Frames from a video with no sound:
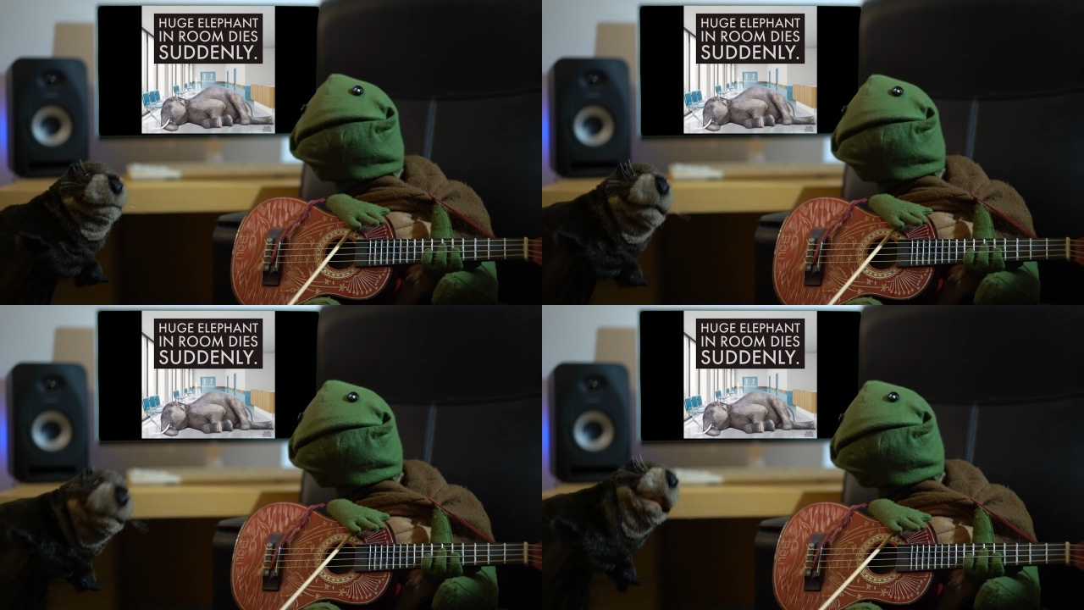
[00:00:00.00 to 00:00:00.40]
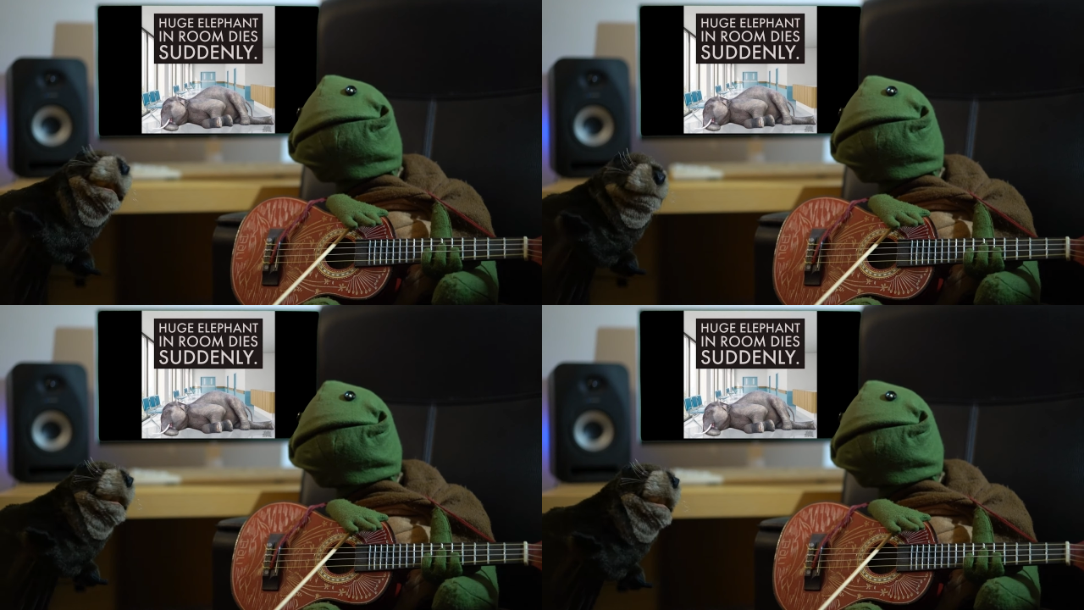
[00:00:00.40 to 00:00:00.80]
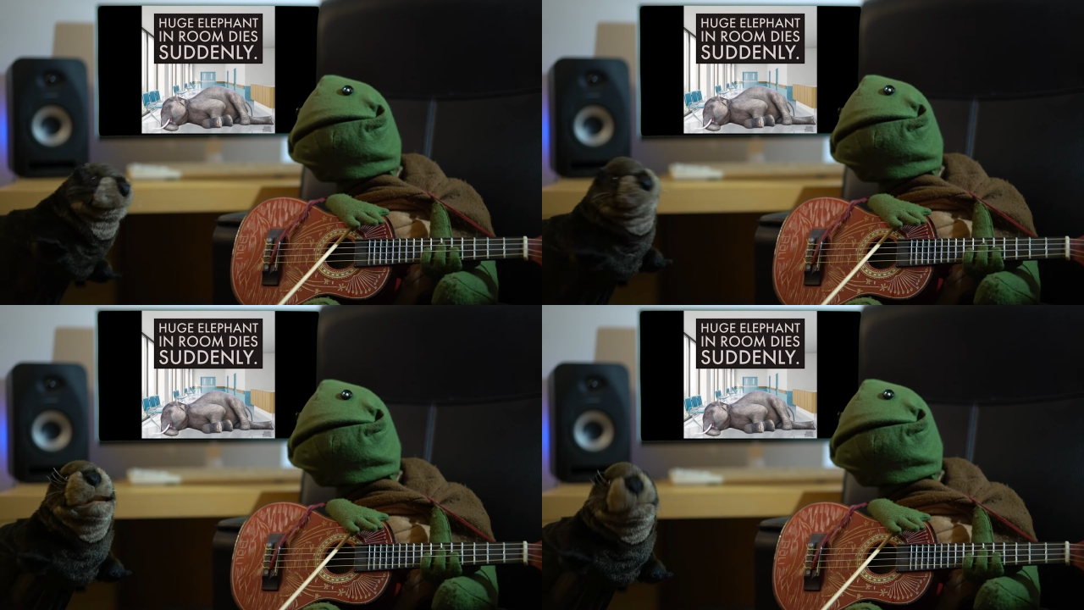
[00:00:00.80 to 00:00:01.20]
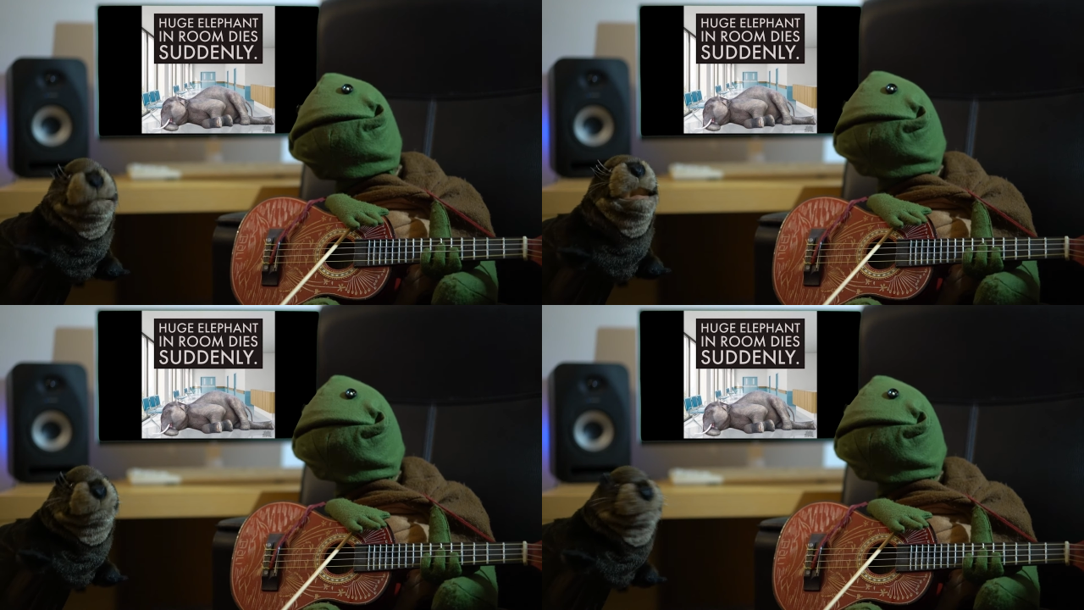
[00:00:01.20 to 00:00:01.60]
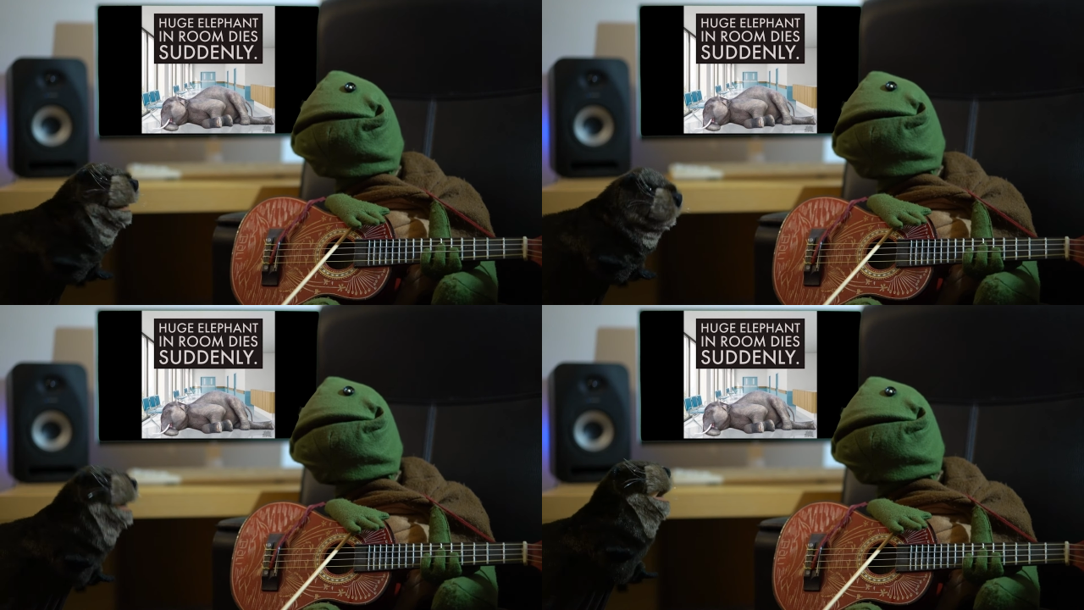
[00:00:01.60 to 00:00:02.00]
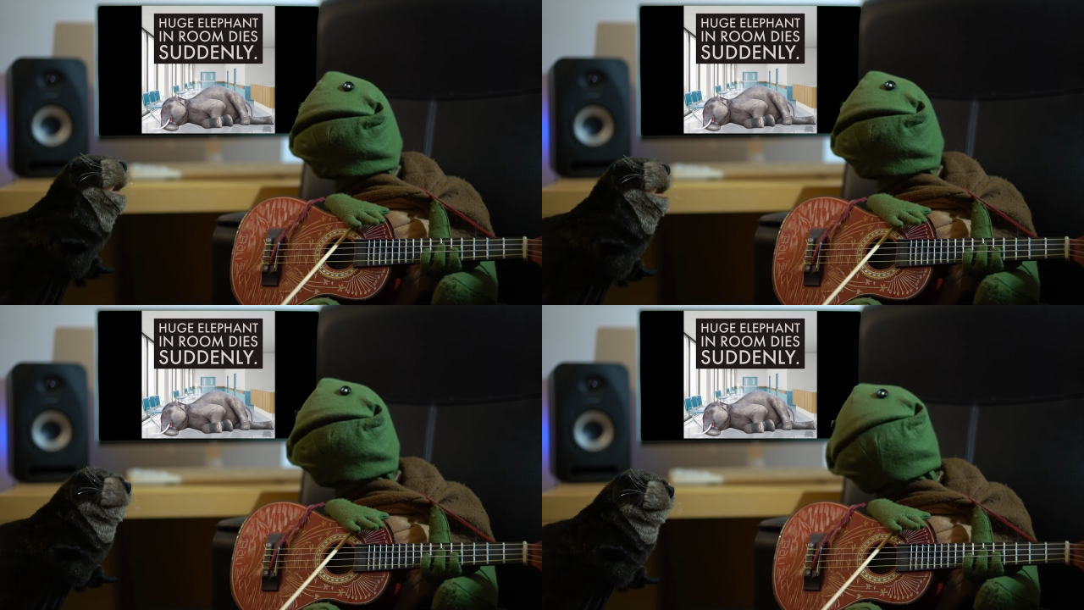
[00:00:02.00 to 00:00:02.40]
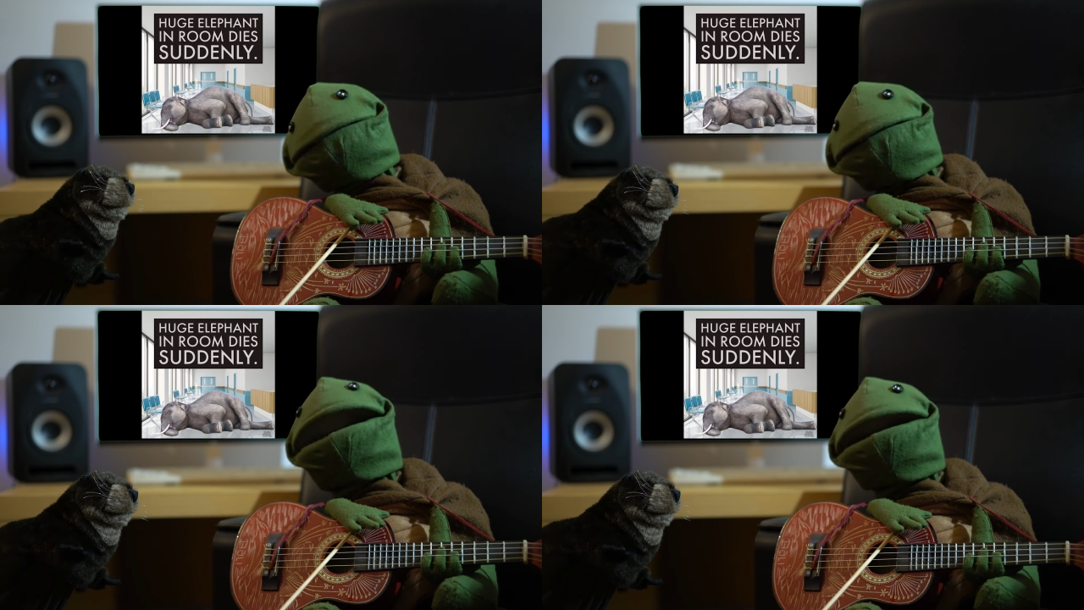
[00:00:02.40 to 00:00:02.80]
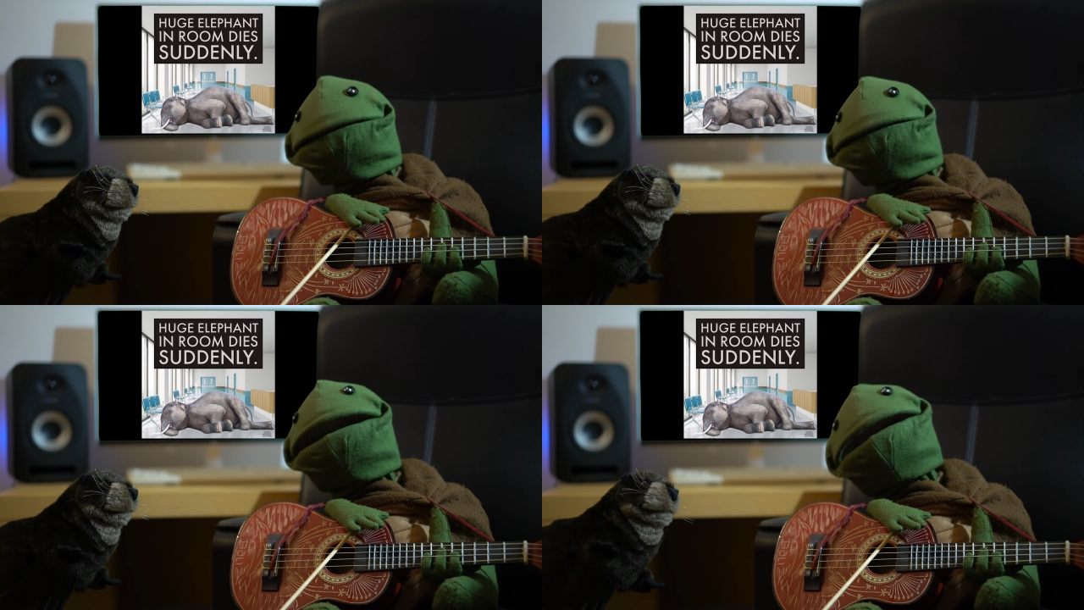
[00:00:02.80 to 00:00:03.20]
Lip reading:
(no speaker visible)